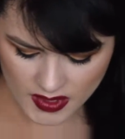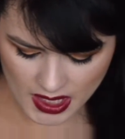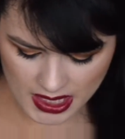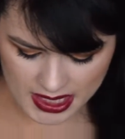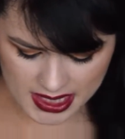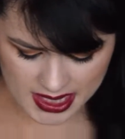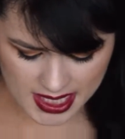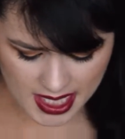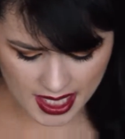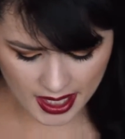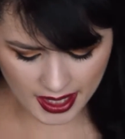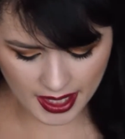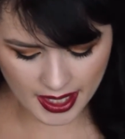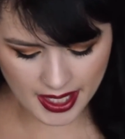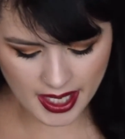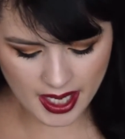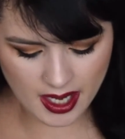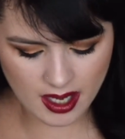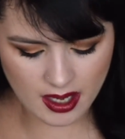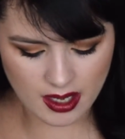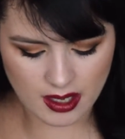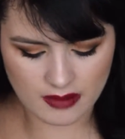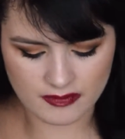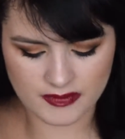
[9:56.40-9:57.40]
And then I
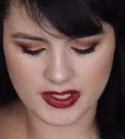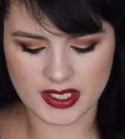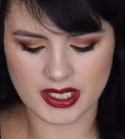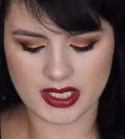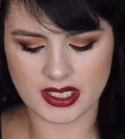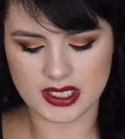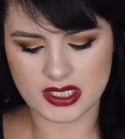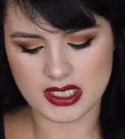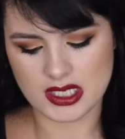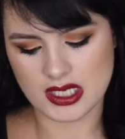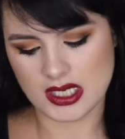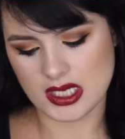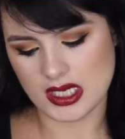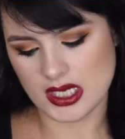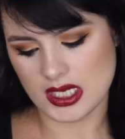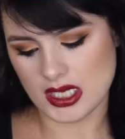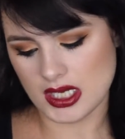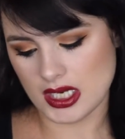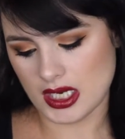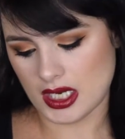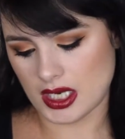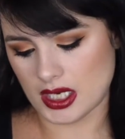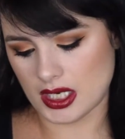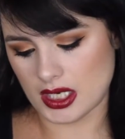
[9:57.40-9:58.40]
have the
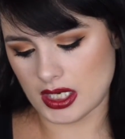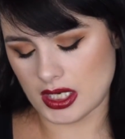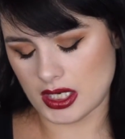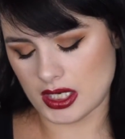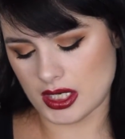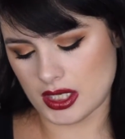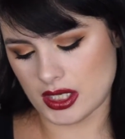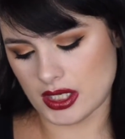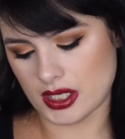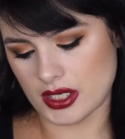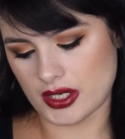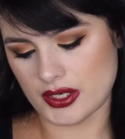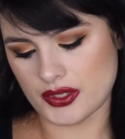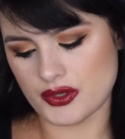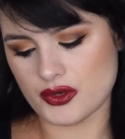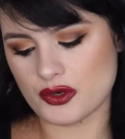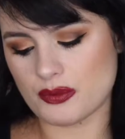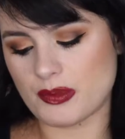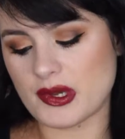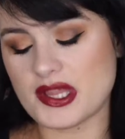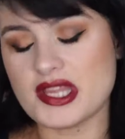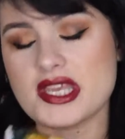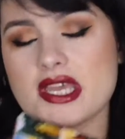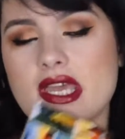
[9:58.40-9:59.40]

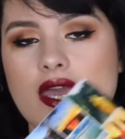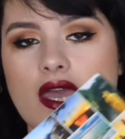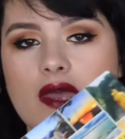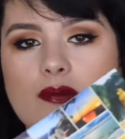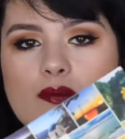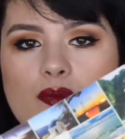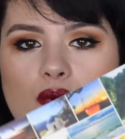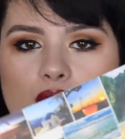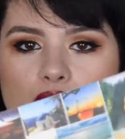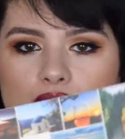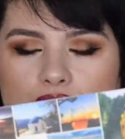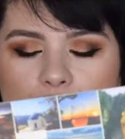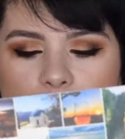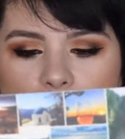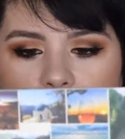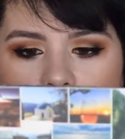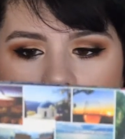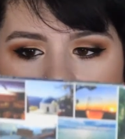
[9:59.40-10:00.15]
Urban Decay Born to